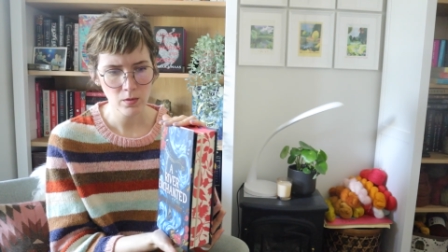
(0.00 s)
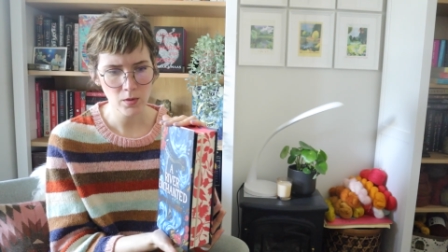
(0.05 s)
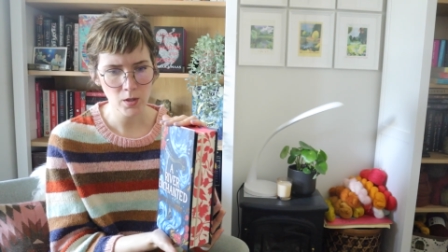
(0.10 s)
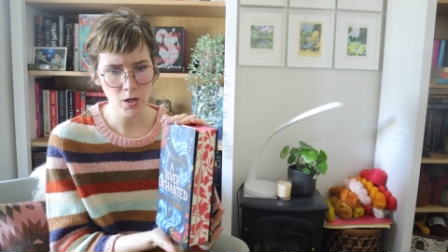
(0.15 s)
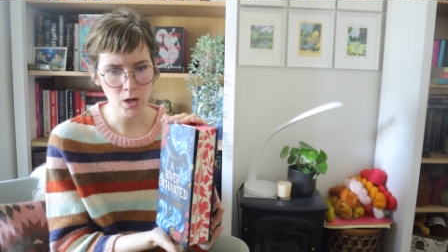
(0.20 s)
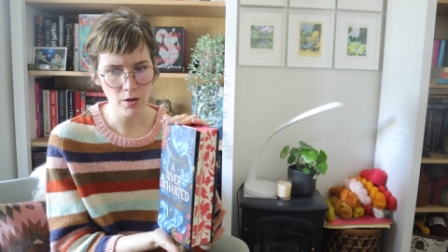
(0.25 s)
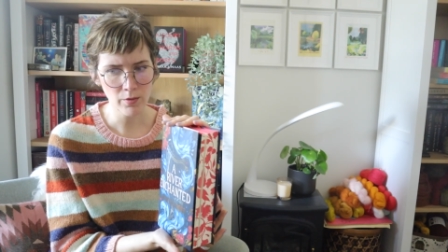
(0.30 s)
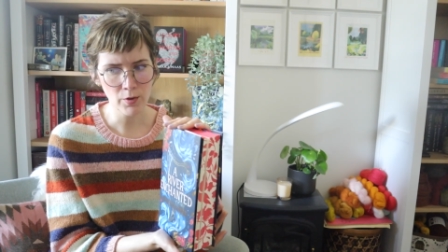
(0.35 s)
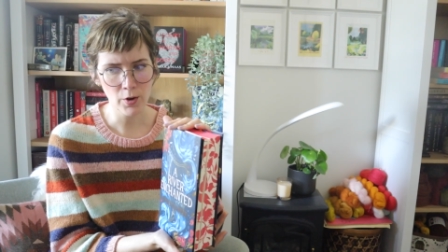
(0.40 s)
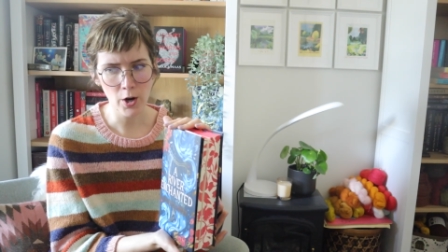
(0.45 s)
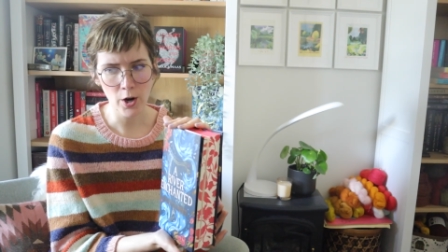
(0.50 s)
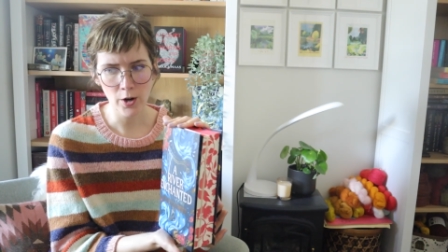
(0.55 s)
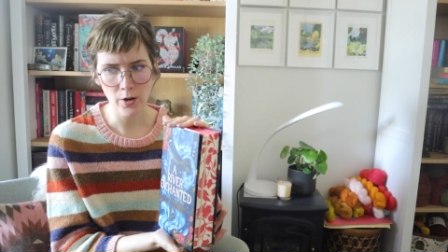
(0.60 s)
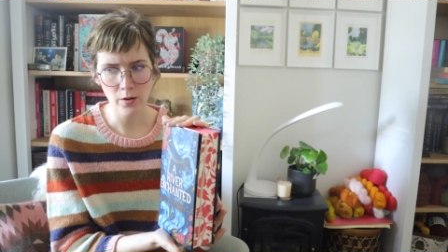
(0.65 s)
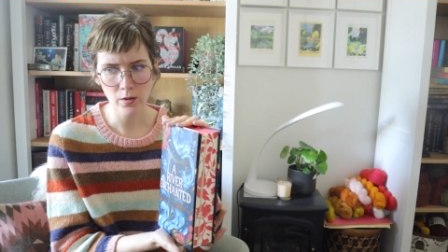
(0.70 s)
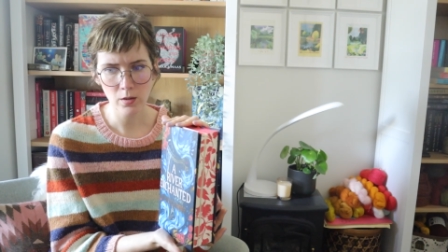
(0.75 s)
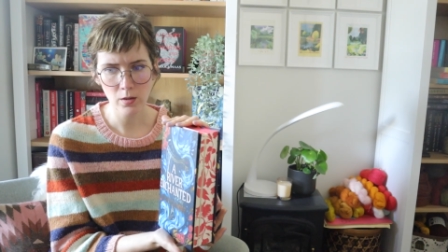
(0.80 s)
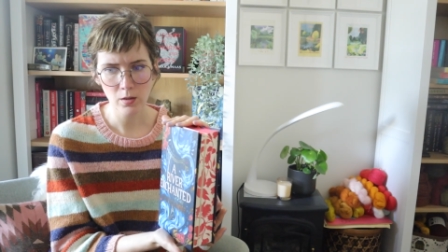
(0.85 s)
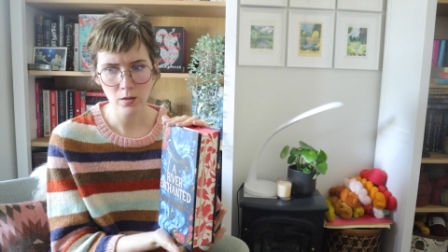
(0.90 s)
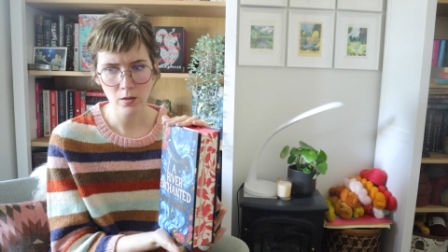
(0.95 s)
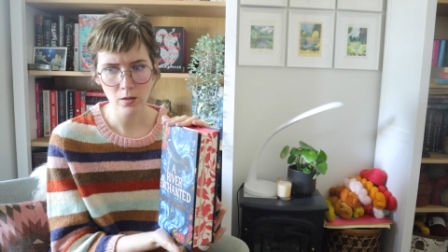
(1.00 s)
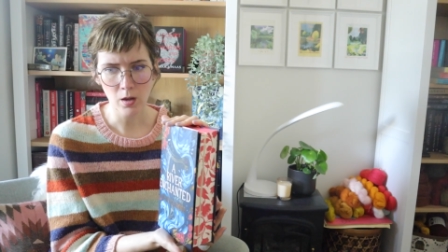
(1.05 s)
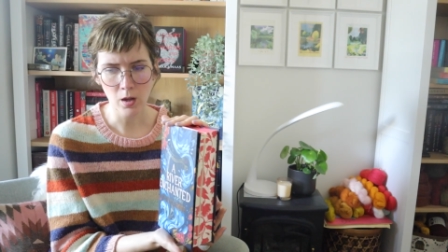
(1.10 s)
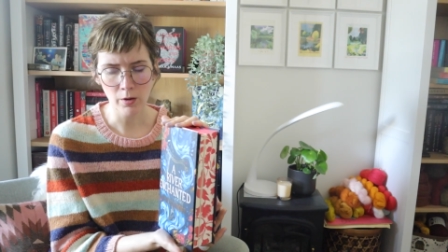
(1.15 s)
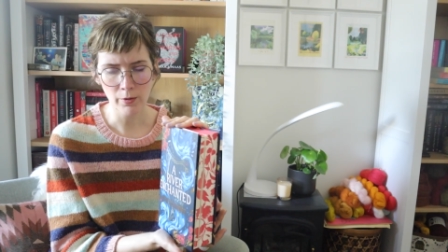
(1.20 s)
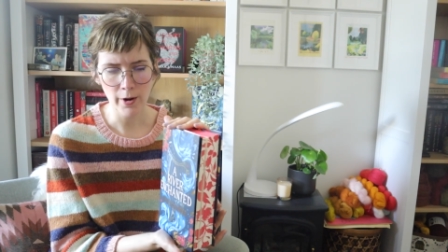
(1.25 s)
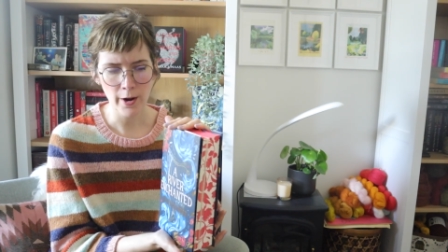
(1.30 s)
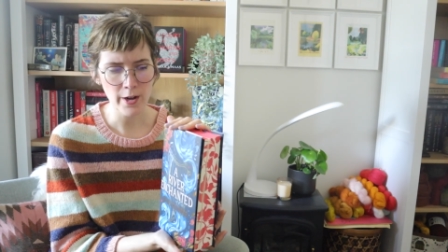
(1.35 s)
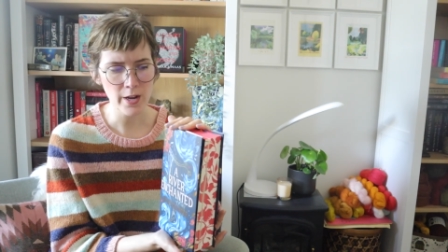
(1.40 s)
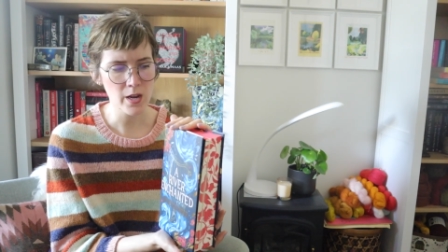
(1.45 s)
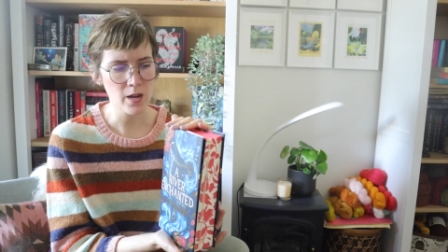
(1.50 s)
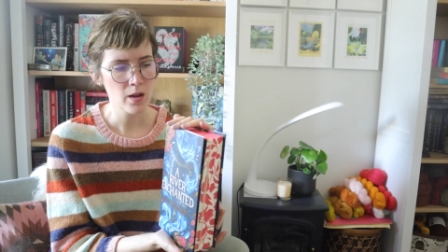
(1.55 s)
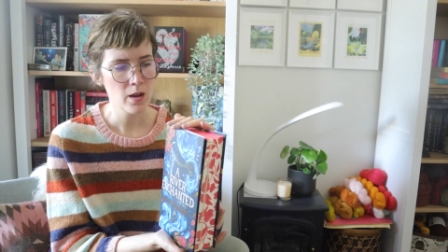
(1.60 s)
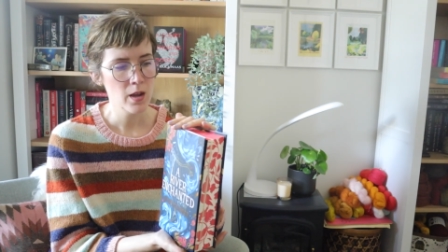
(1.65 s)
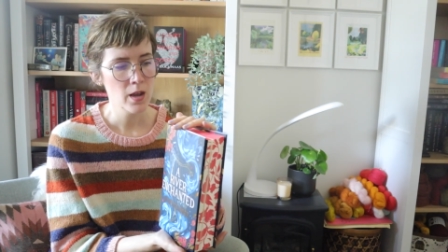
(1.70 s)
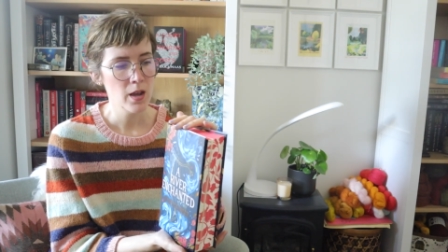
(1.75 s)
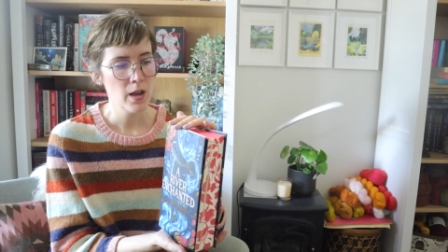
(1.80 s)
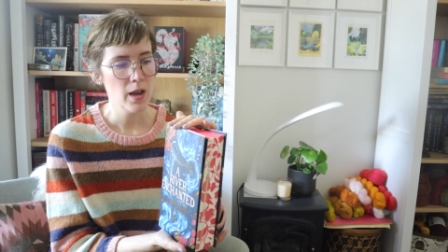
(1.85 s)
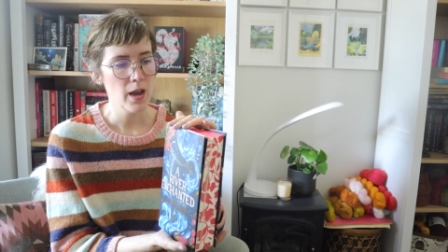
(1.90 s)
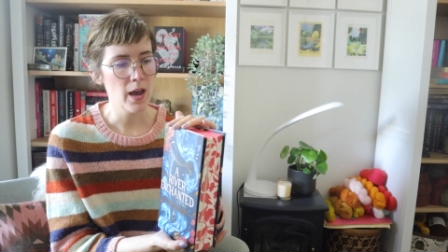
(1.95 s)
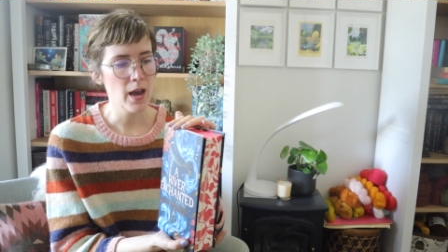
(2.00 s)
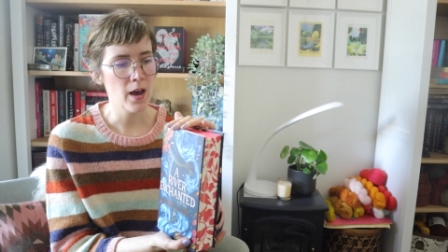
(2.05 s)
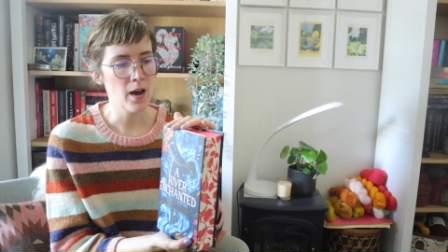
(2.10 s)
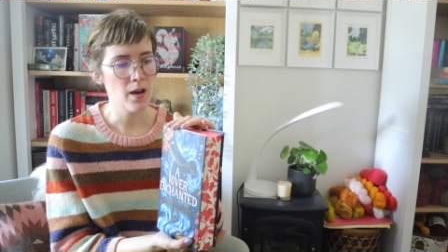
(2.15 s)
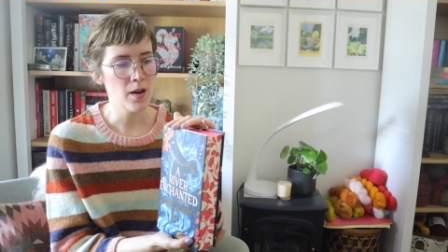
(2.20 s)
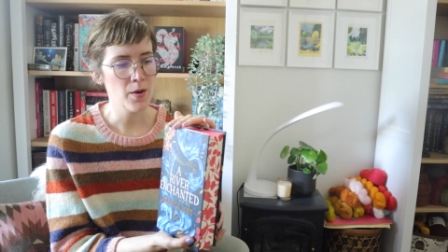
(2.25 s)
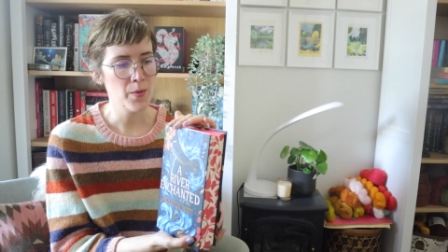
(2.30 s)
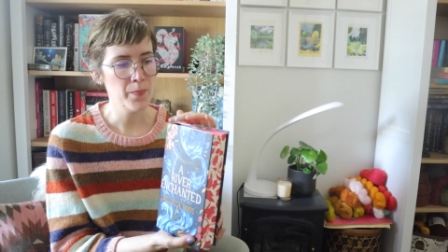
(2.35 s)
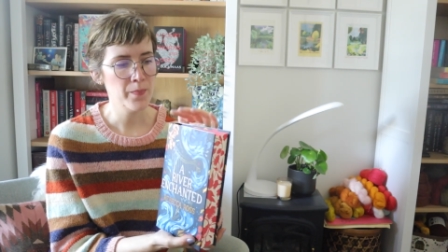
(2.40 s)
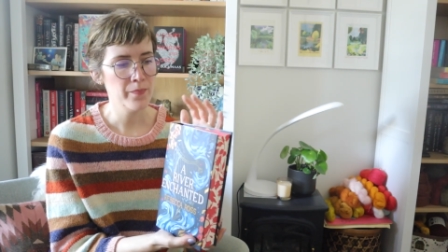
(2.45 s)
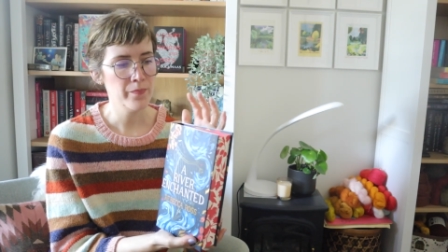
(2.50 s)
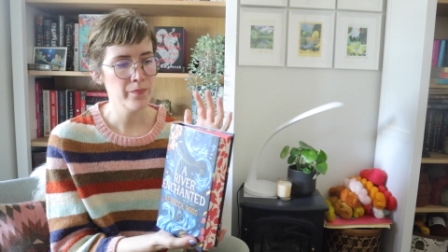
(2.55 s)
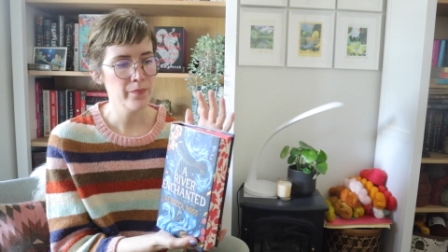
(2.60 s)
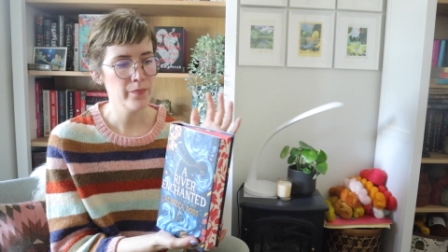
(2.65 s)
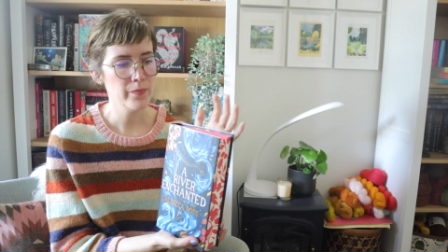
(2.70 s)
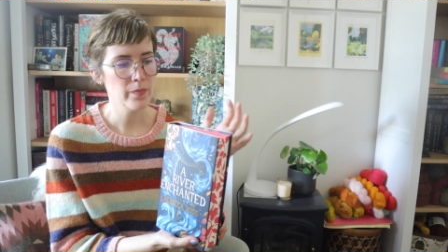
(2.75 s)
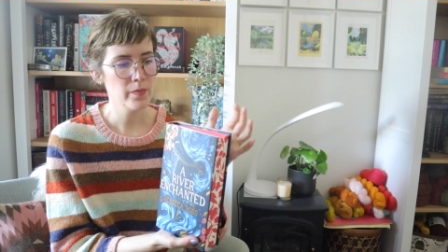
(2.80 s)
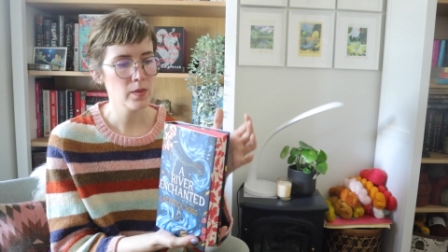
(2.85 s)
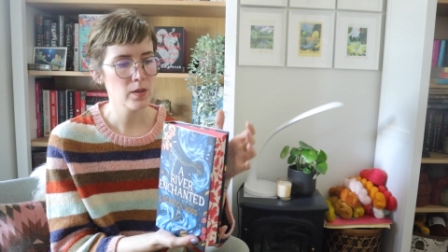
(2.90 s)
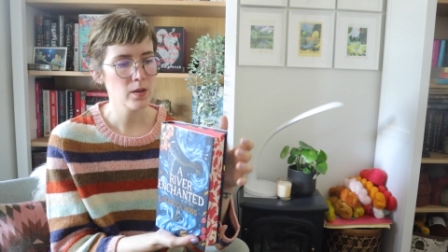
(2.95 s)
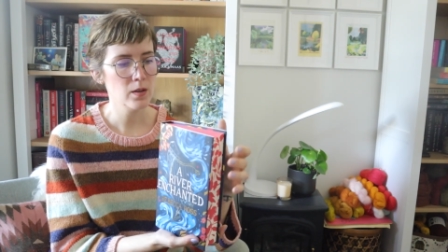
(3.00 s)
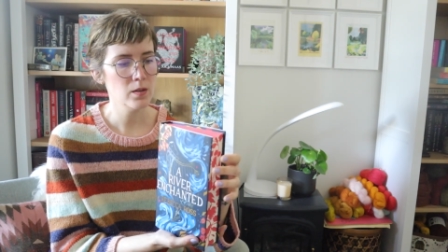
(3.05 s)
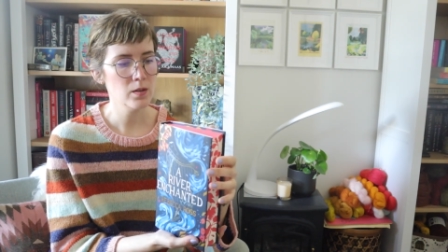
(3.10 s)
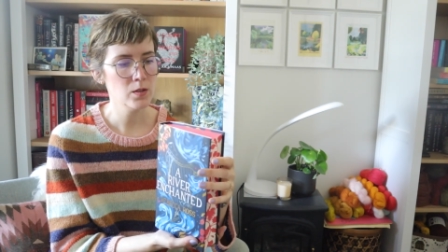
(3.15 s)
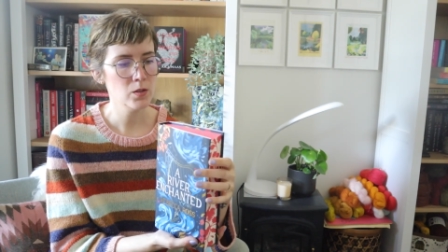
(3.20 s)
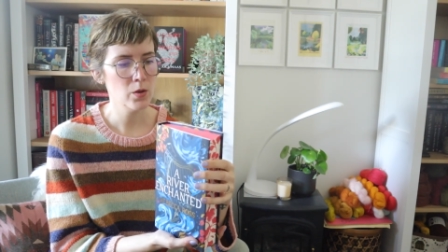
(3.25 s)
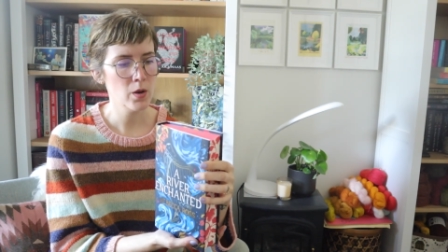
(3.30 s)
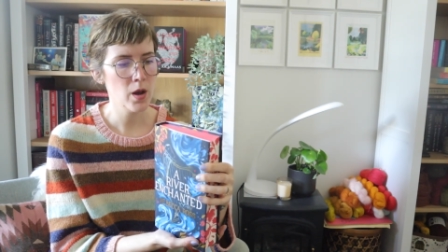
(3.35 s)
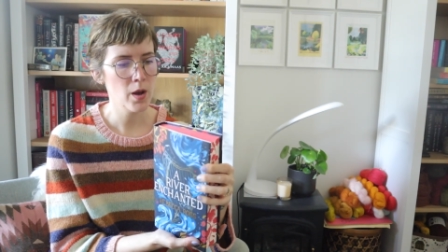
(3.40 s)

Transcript: the cover art already. So